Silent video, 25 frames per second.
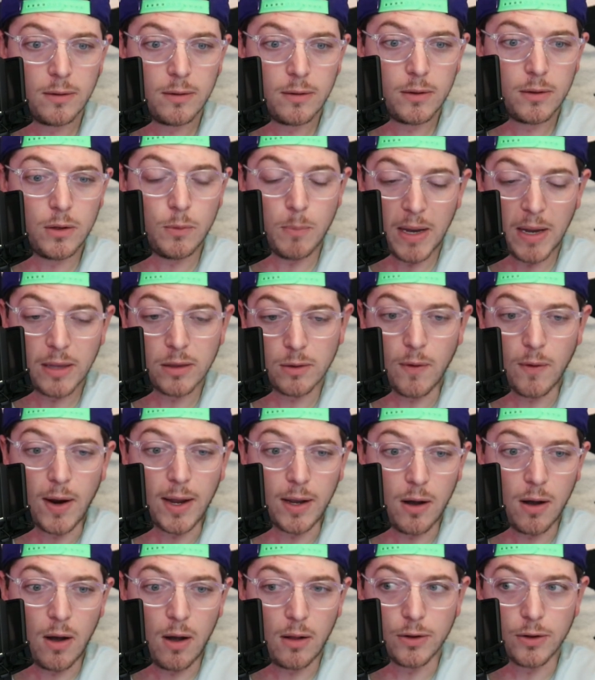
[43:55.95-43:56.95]
You make the right
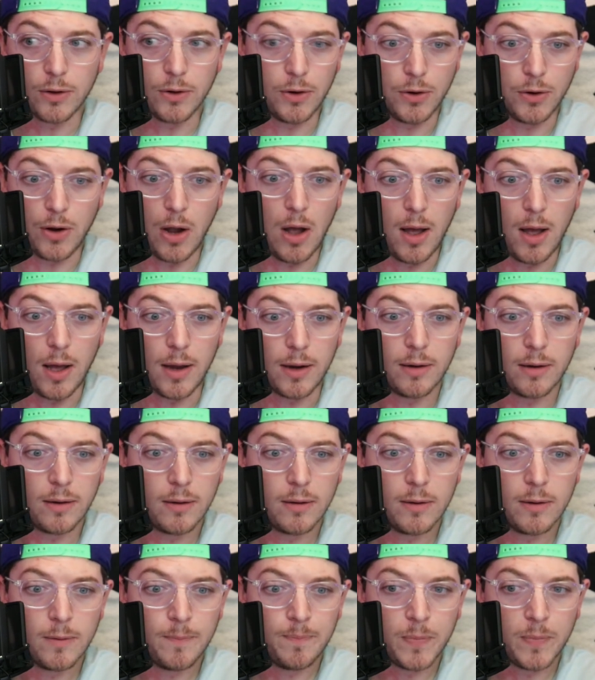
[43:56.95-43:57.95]
call or you're gone.
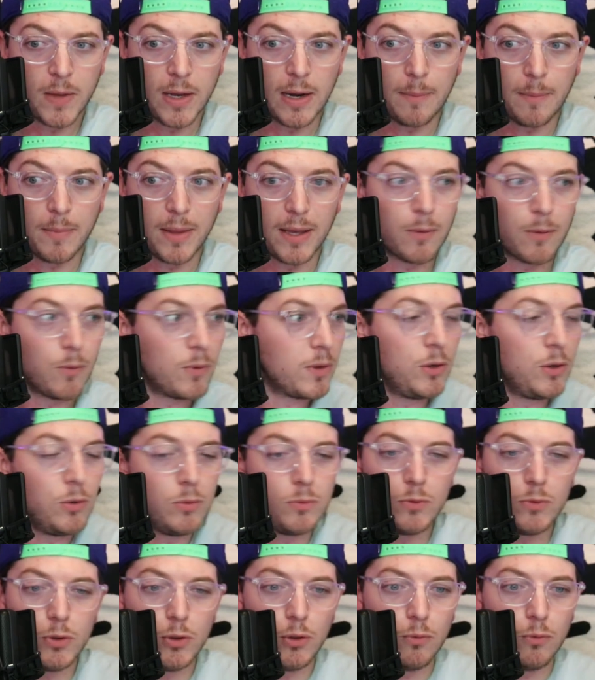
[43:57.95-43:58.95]
And I'm like,
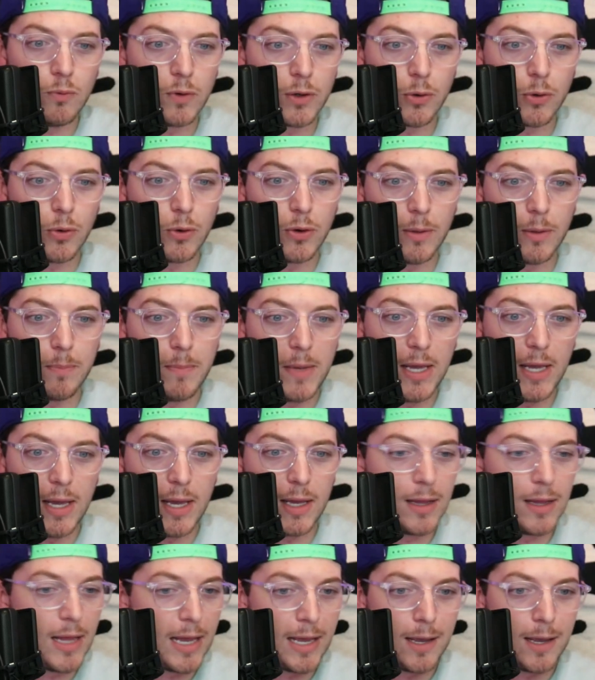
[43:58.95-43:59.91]
you recruited me and like,